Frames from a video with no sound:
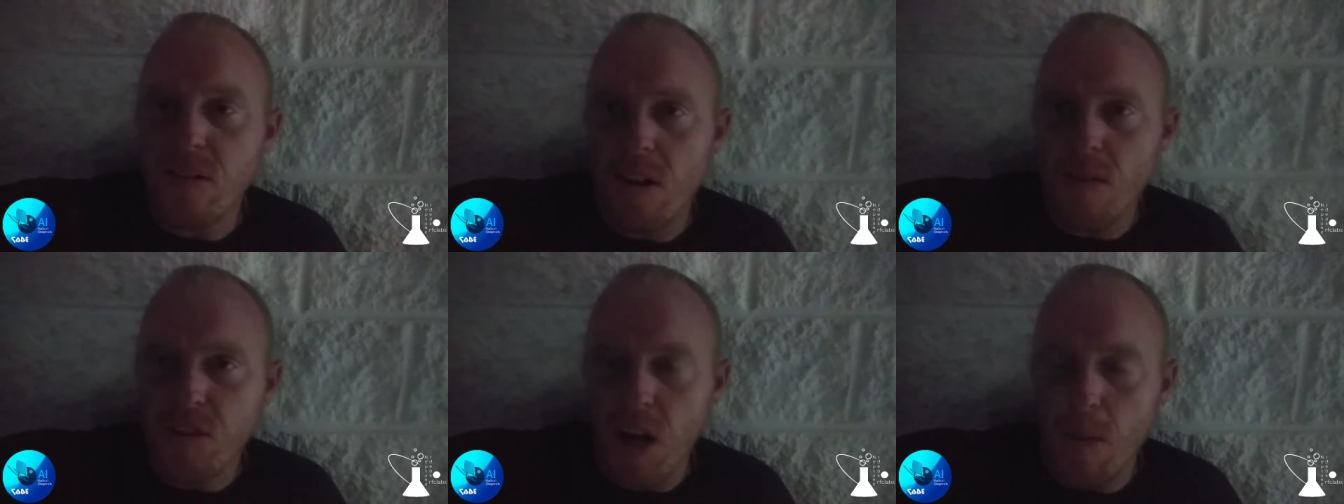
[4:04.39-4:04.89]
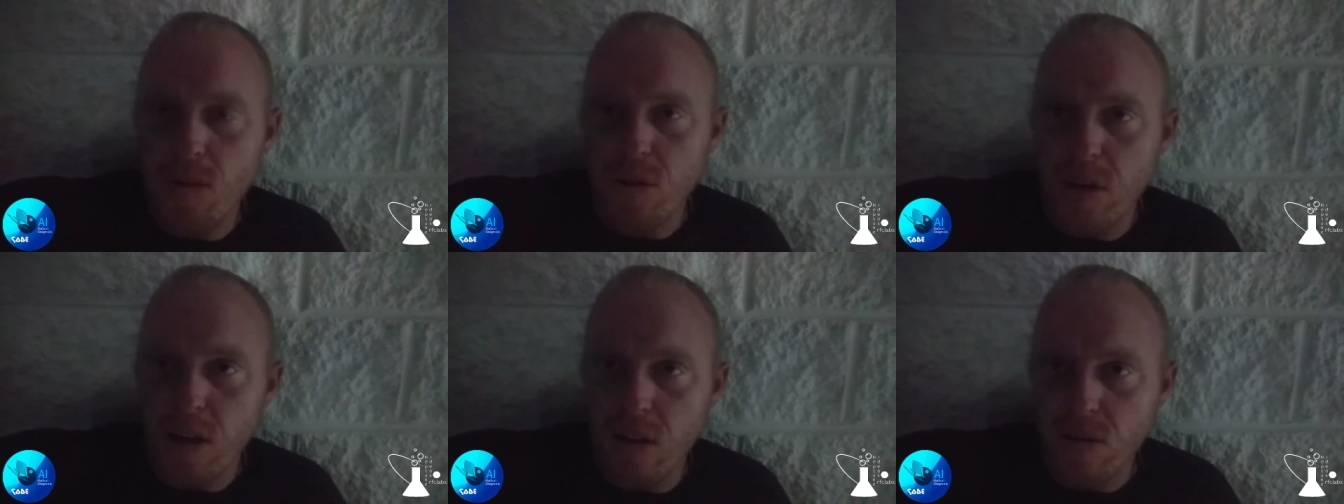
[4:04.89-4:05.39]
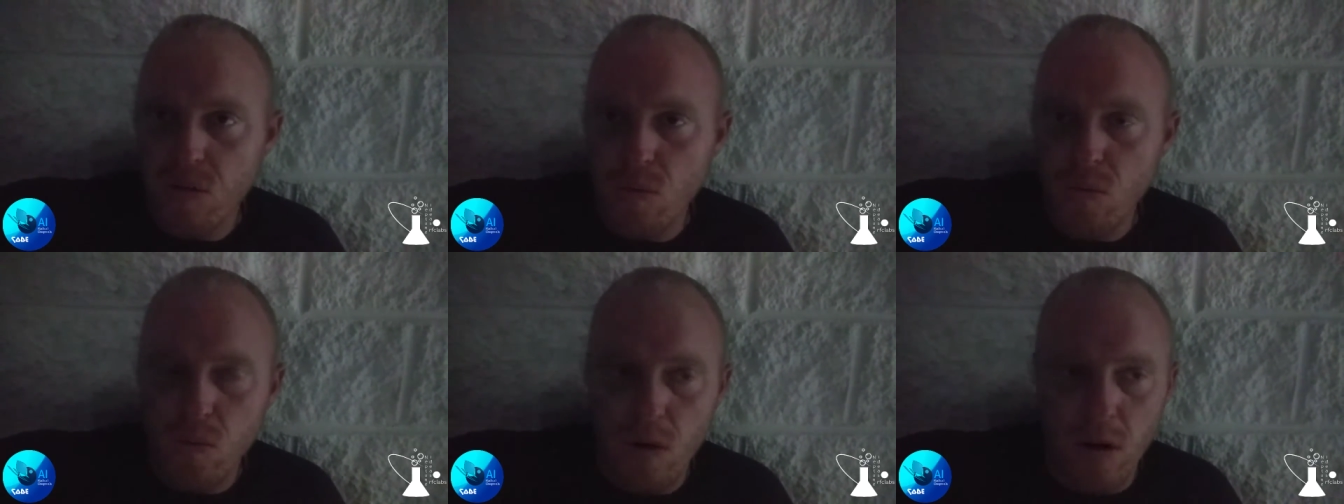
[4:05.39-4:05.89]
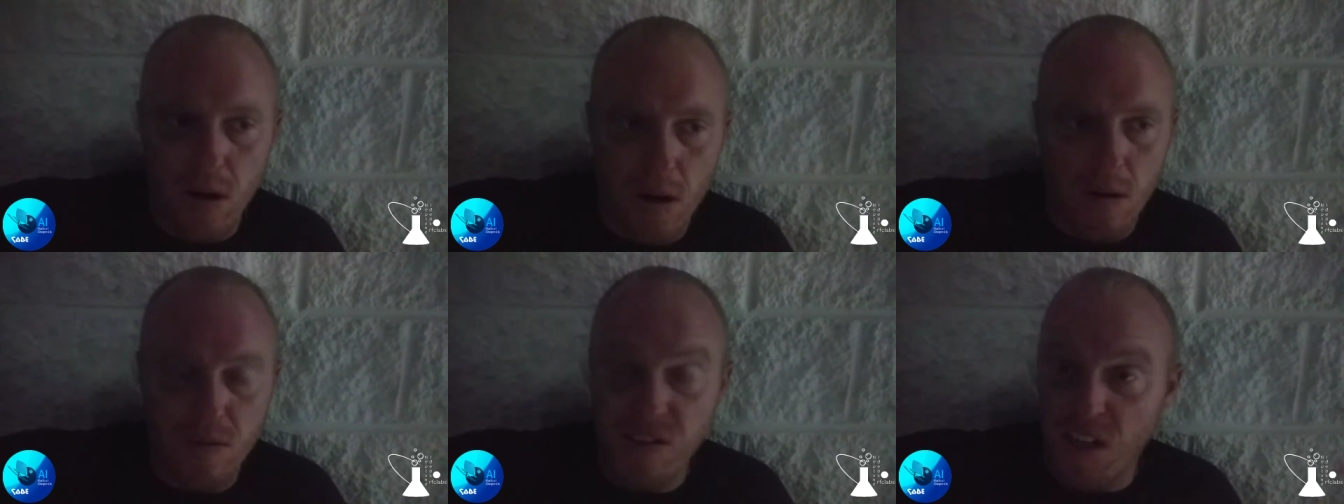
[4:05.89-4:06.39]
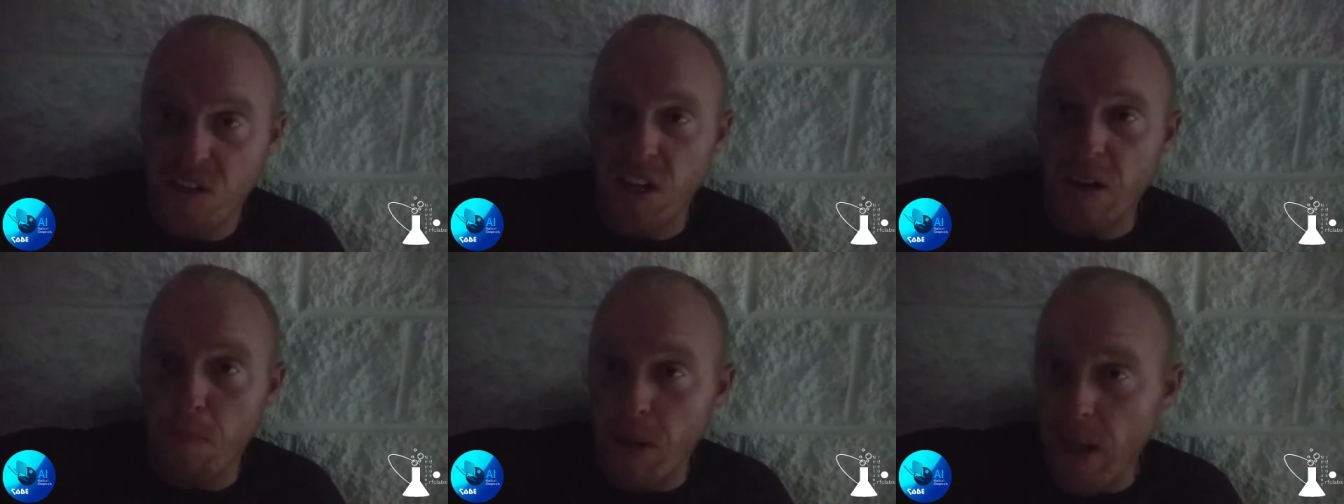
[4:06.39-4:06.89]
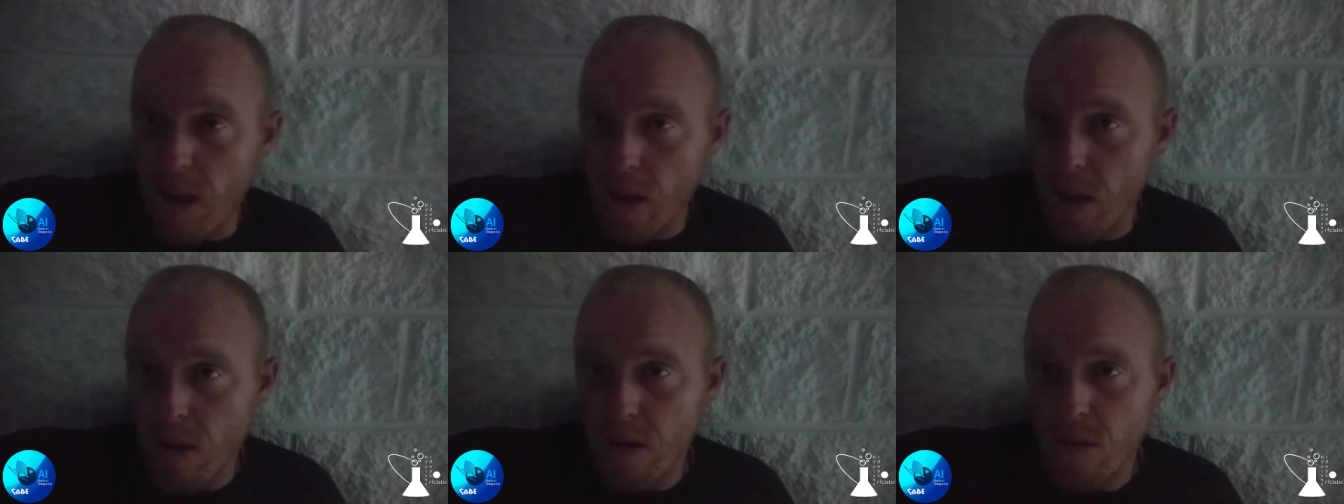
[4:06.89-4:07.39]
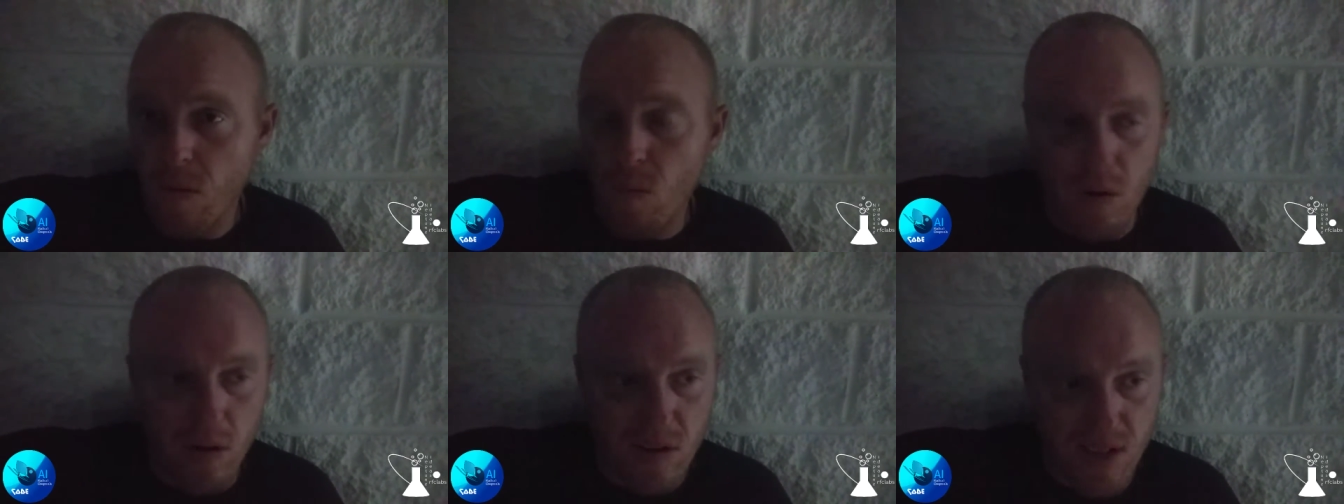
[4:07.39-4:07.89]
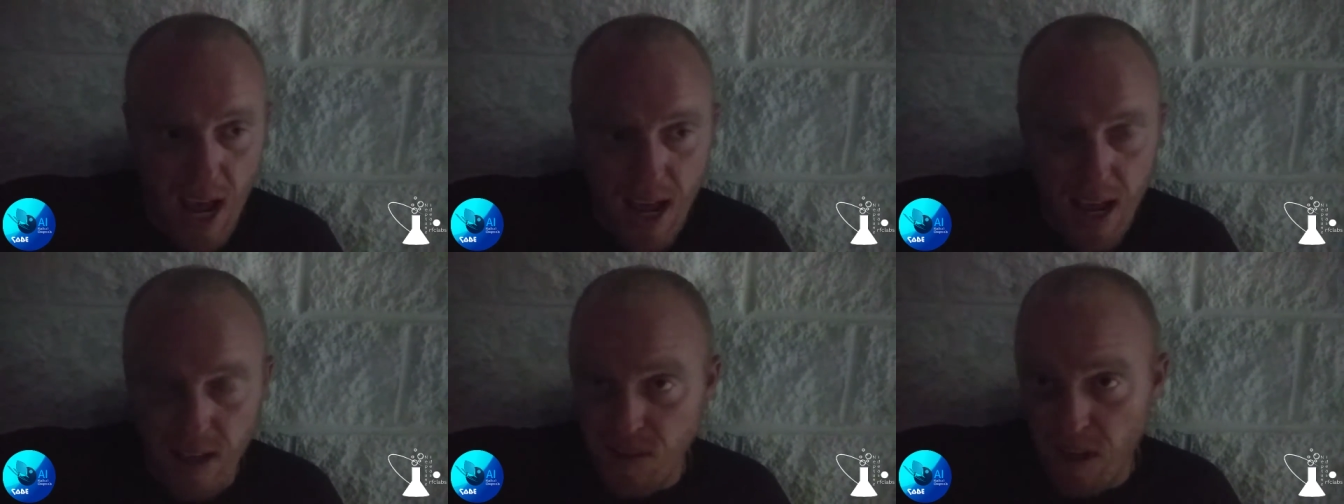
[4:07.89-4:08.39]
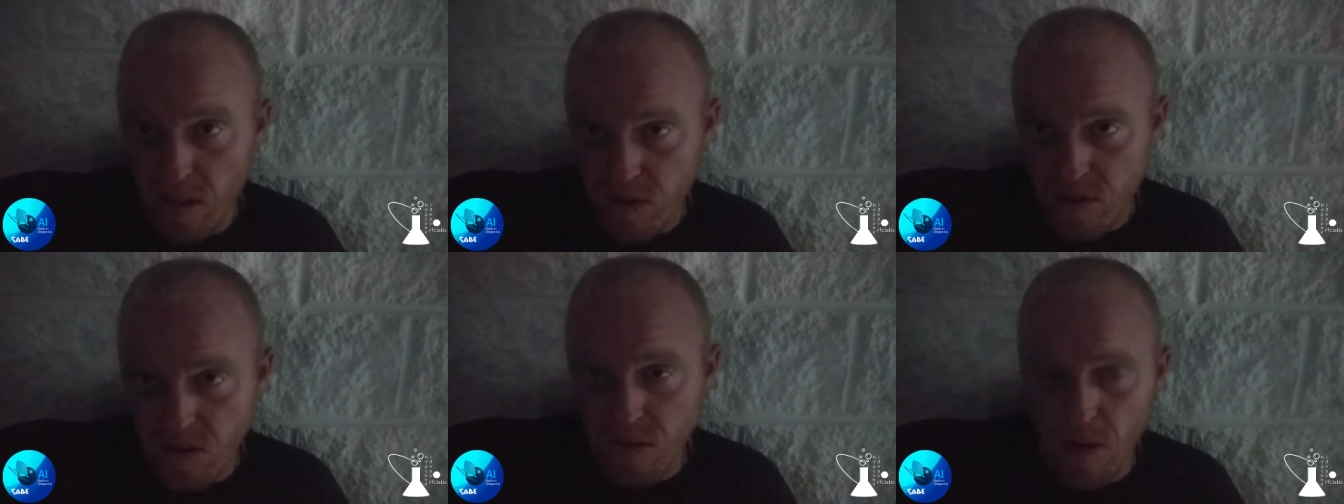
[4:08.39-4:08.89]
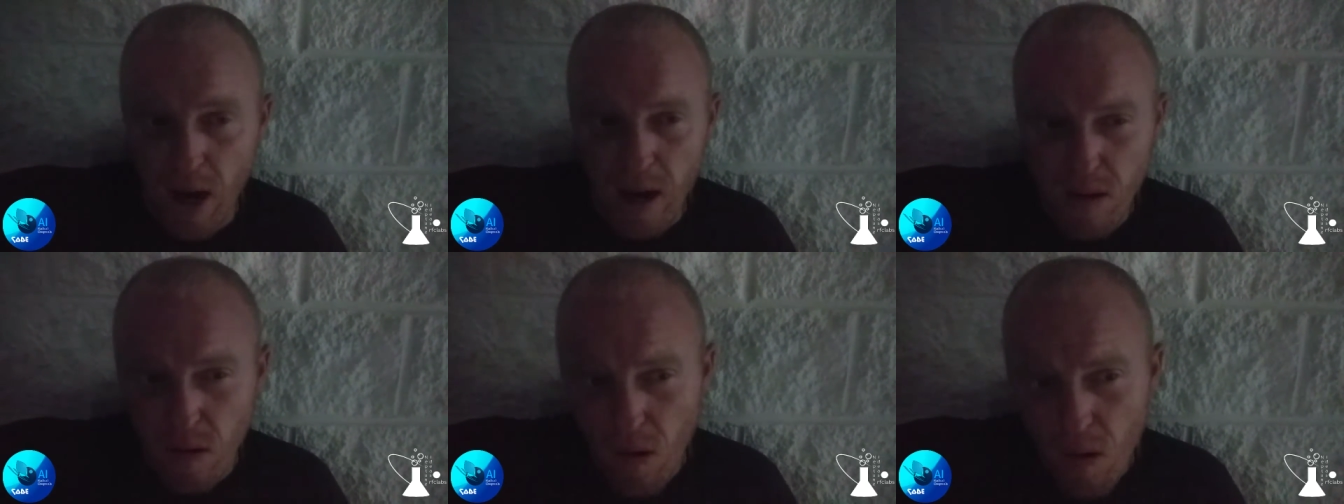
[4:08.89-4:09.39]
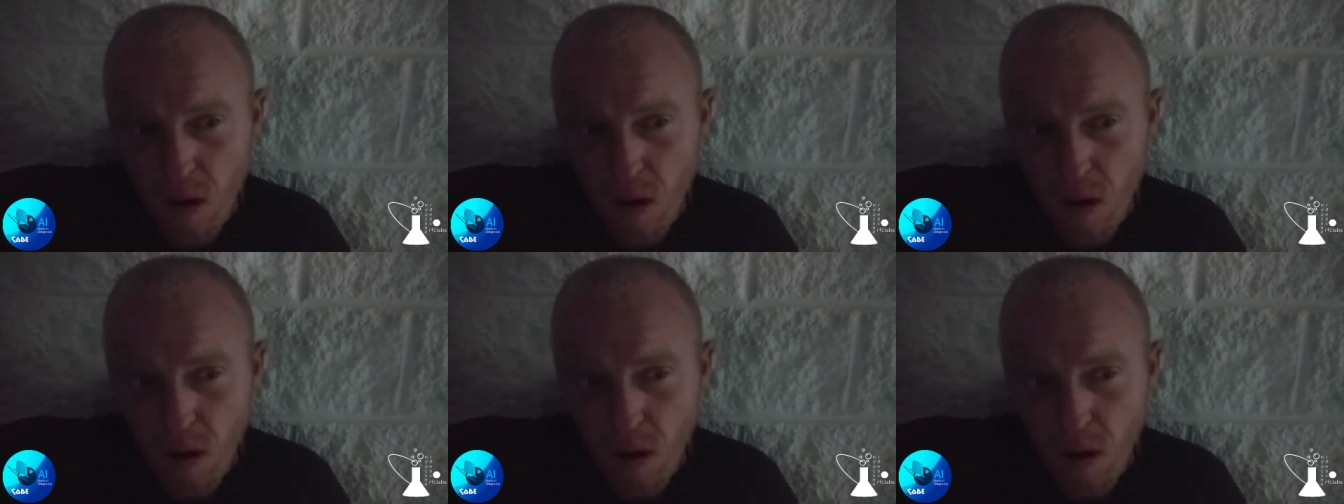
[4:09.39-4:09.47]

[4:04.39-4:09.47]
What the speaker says: set of geometry into section B, whereas A is now just the radical.